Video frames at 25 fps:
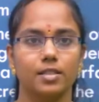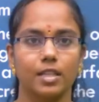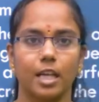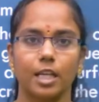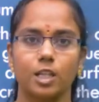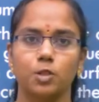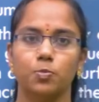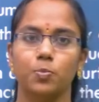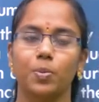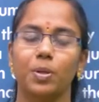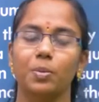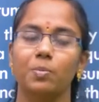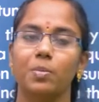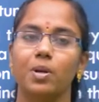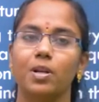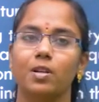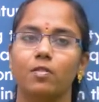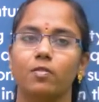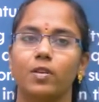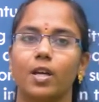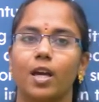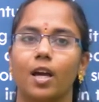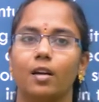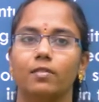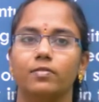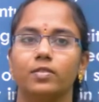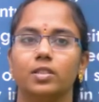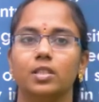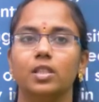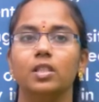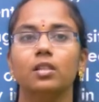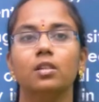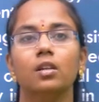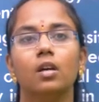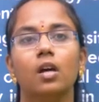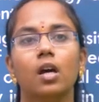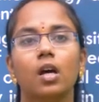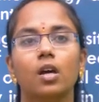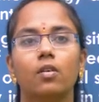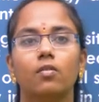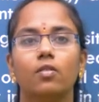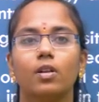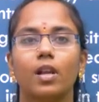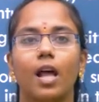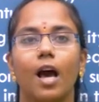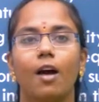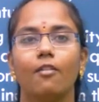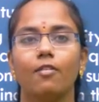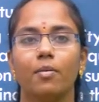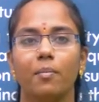experiment we have seen,
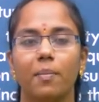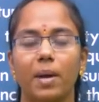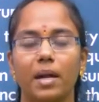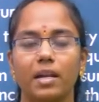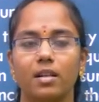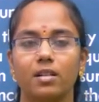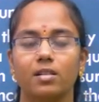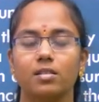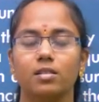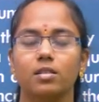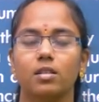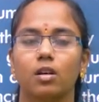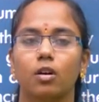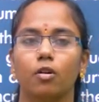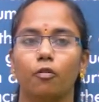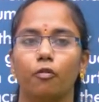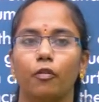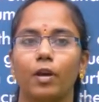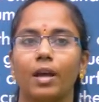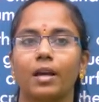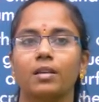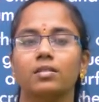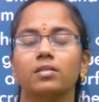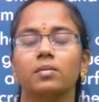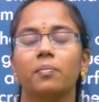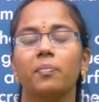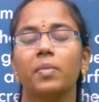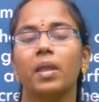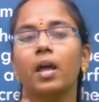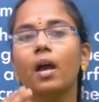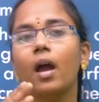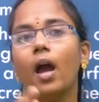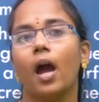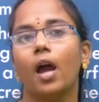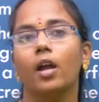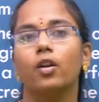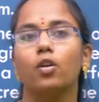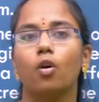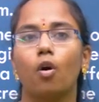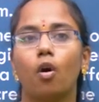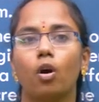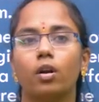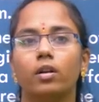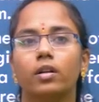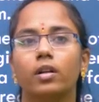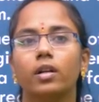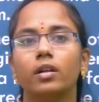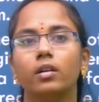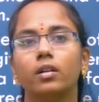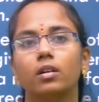we'll have a metal surface and
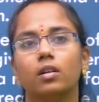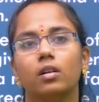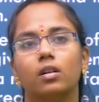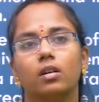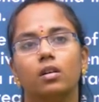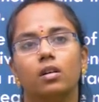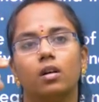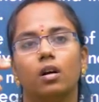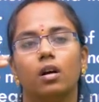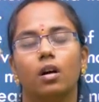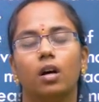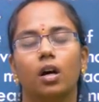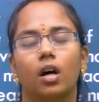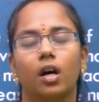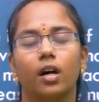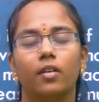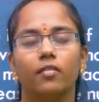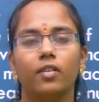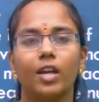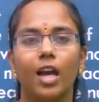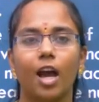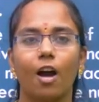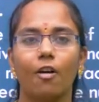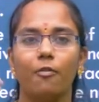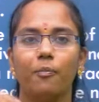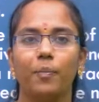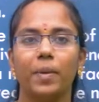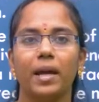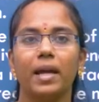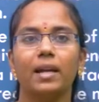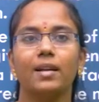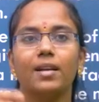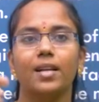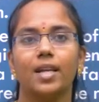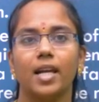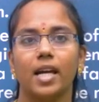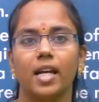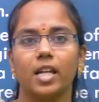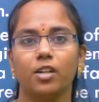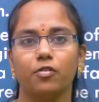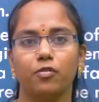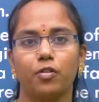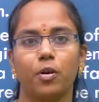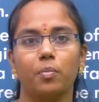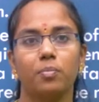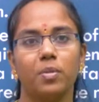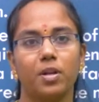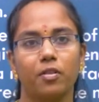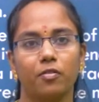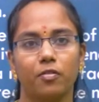on it we have made light
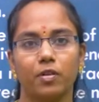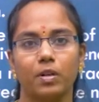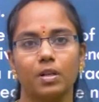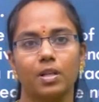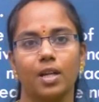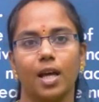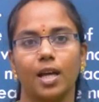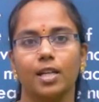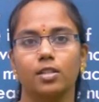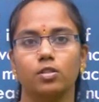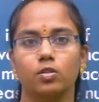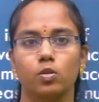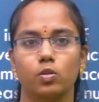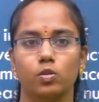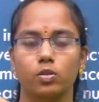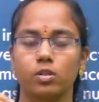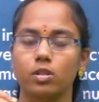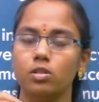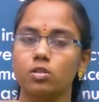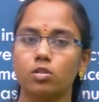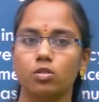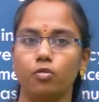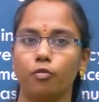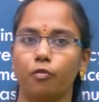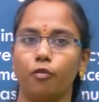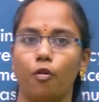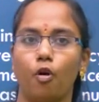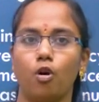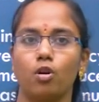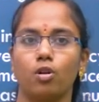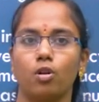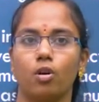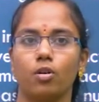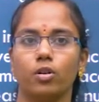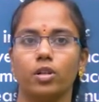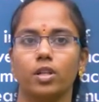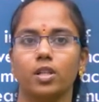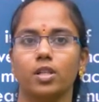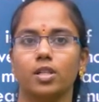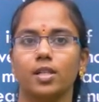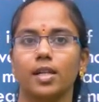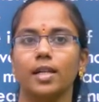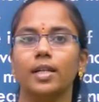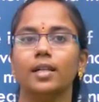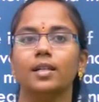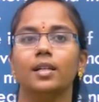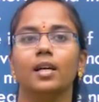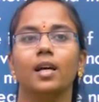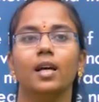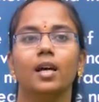from different light sources to fall on it,
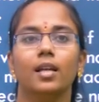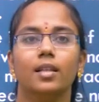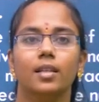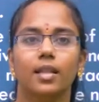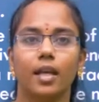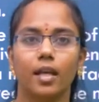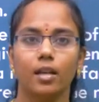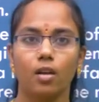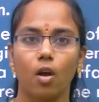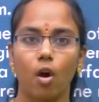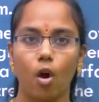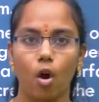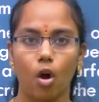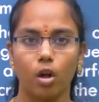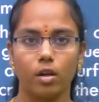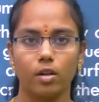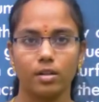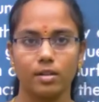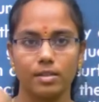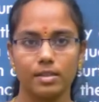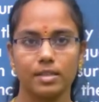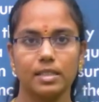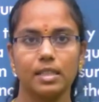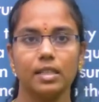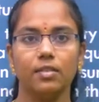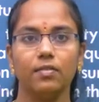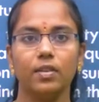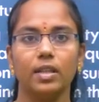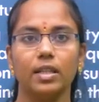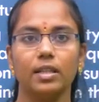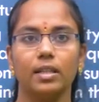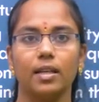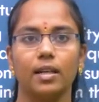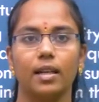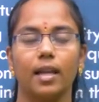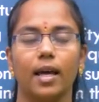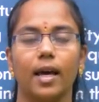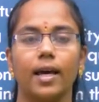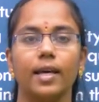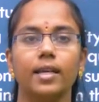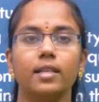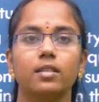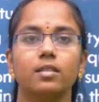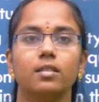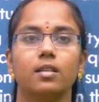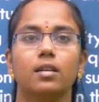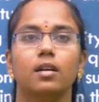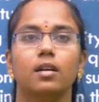right? Then on receiving the light,